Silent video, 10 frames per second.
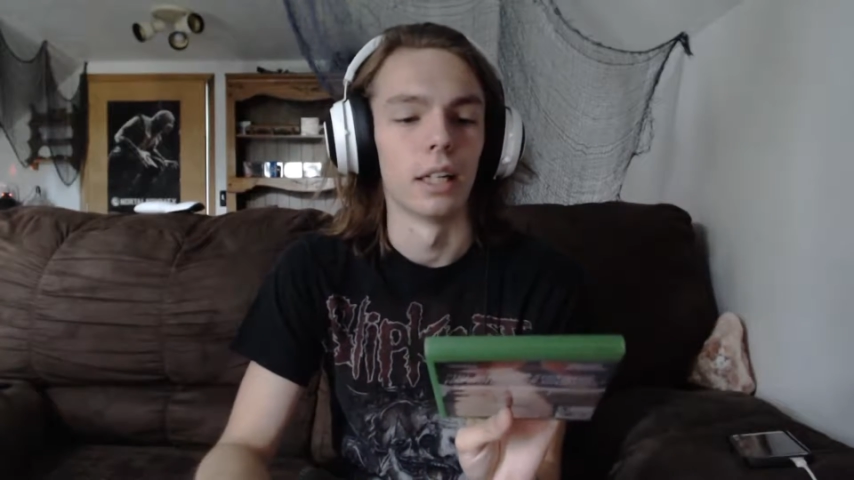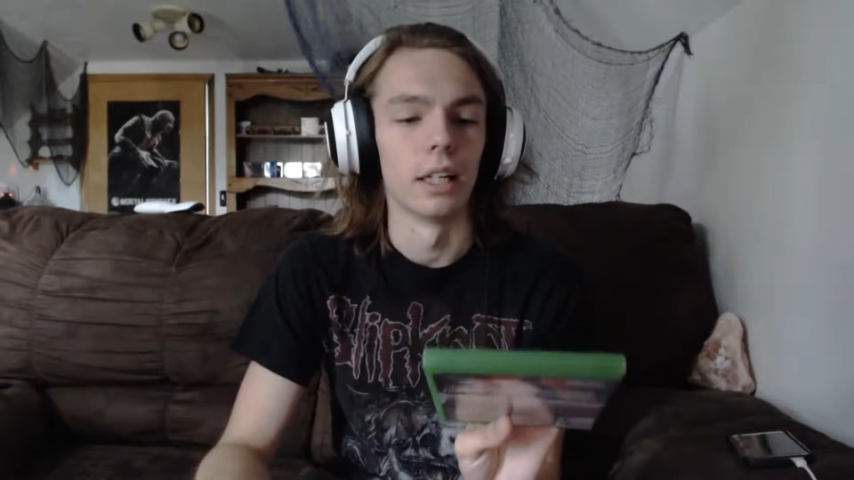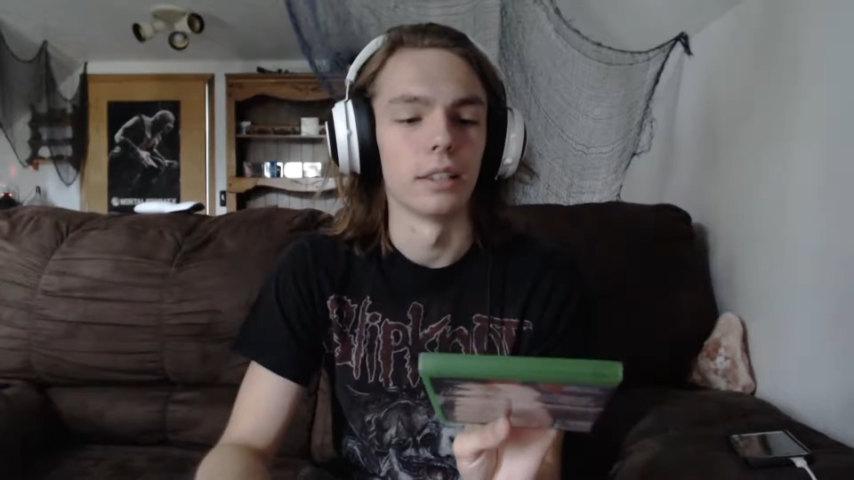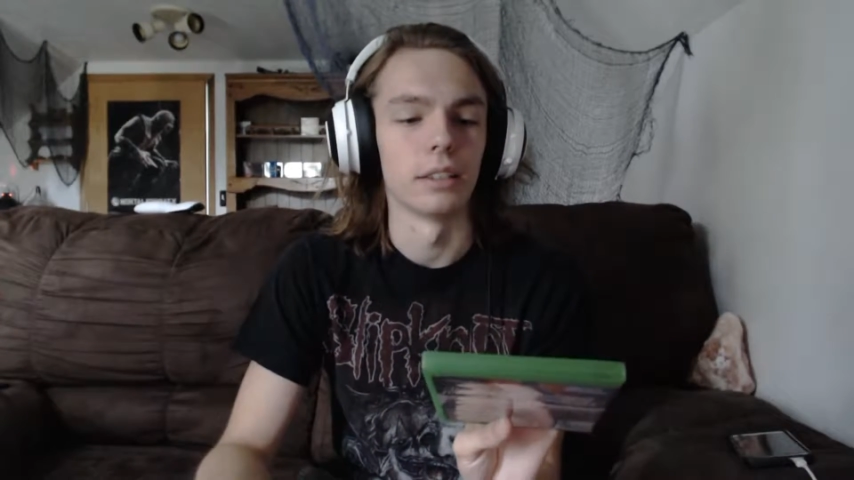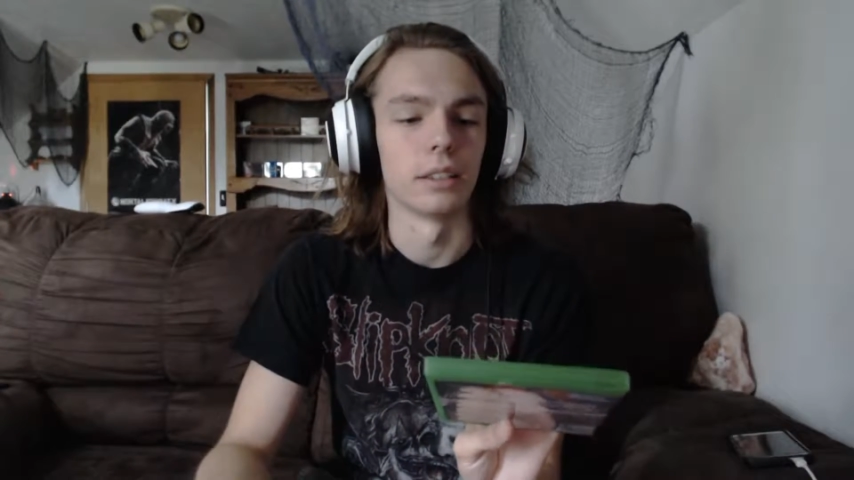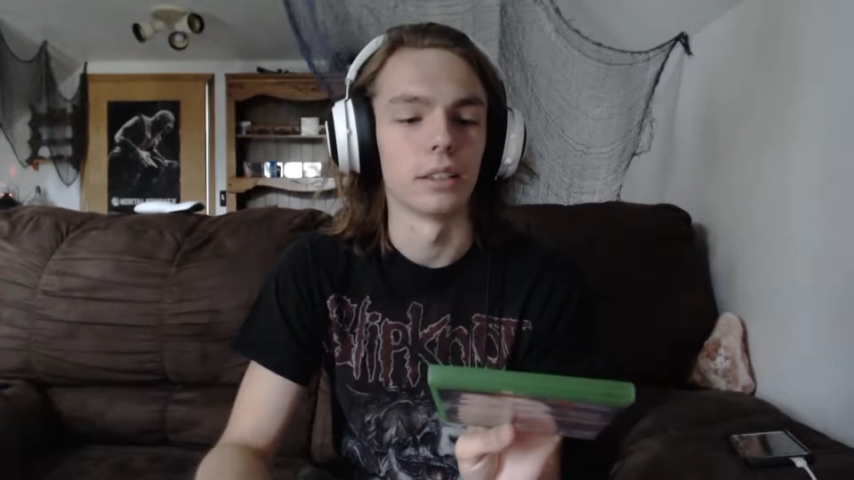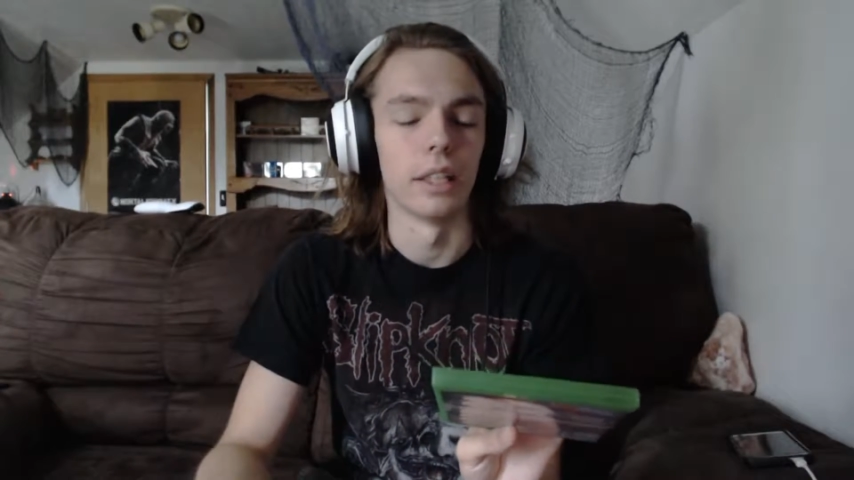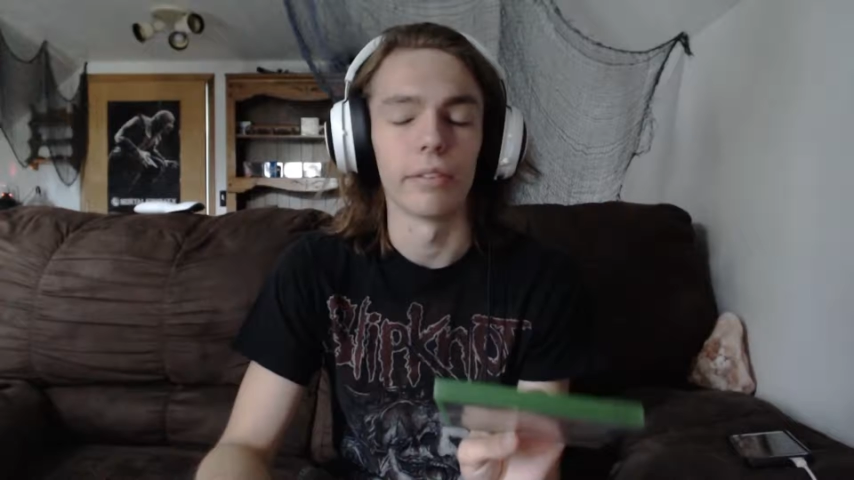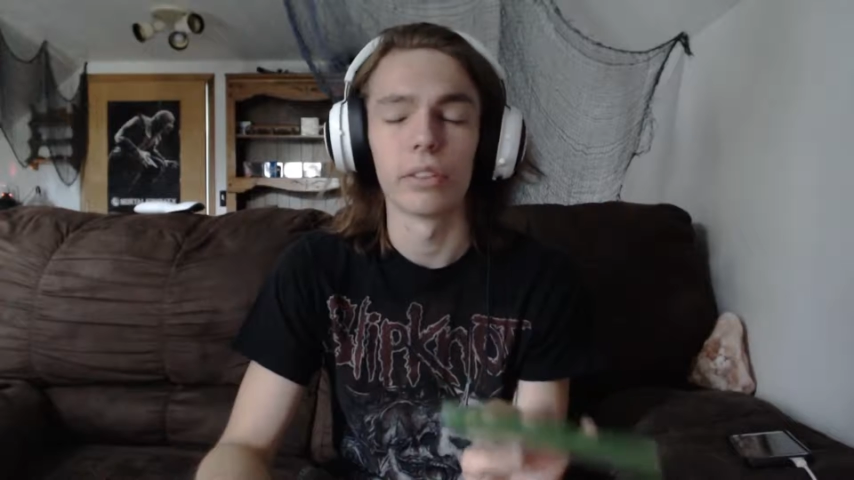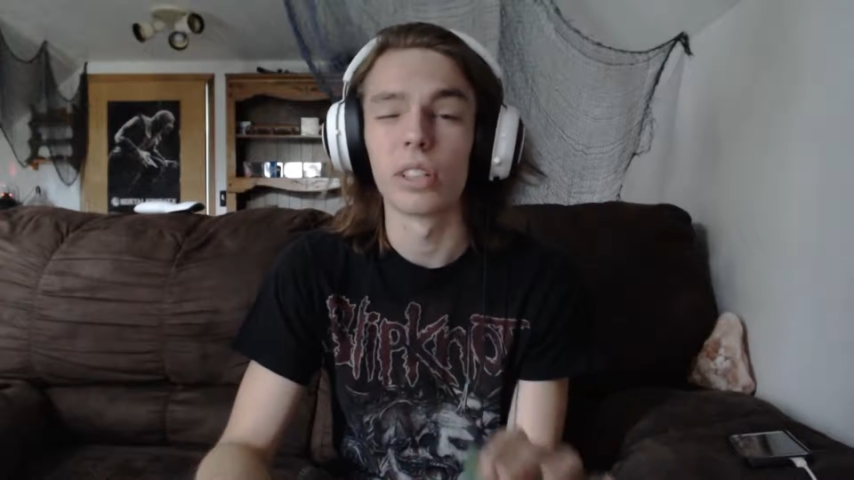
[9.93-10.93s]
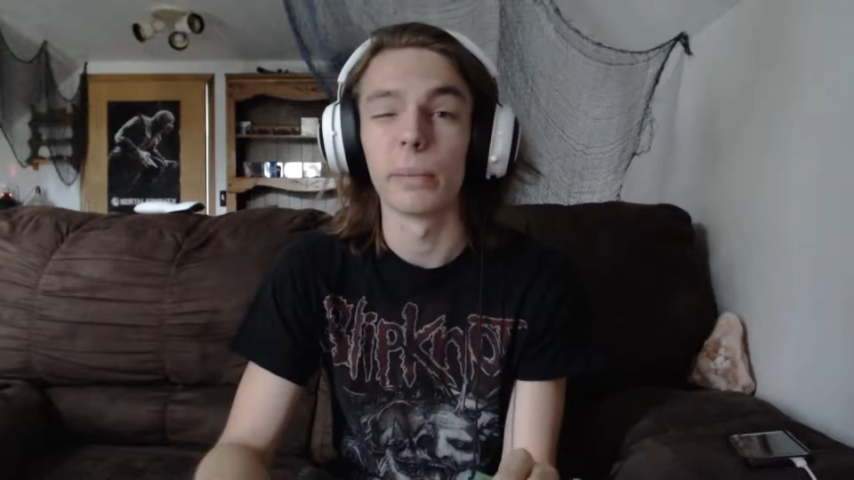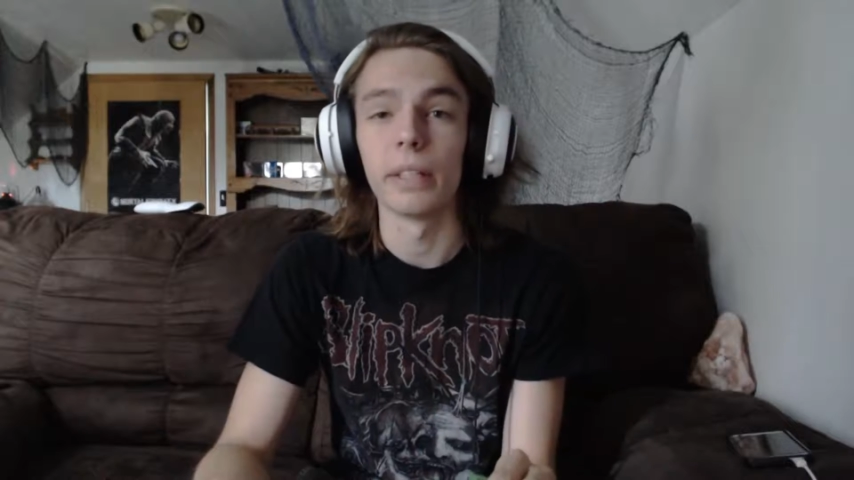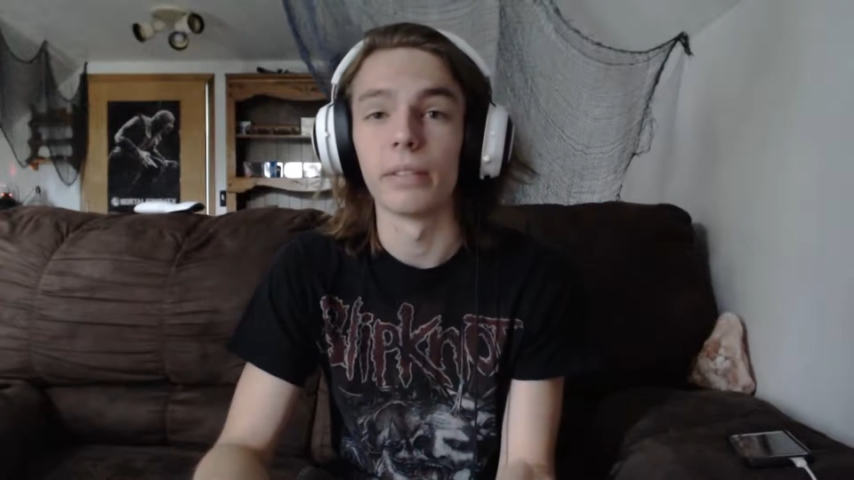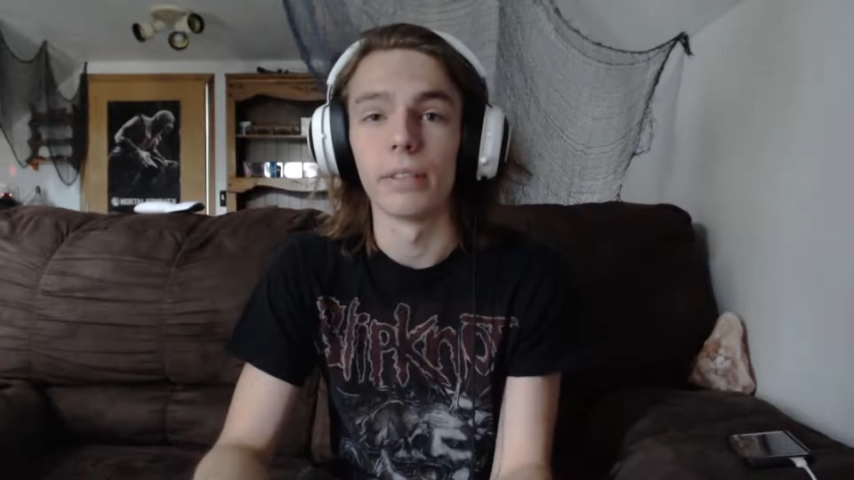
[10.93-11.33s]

I just never really made a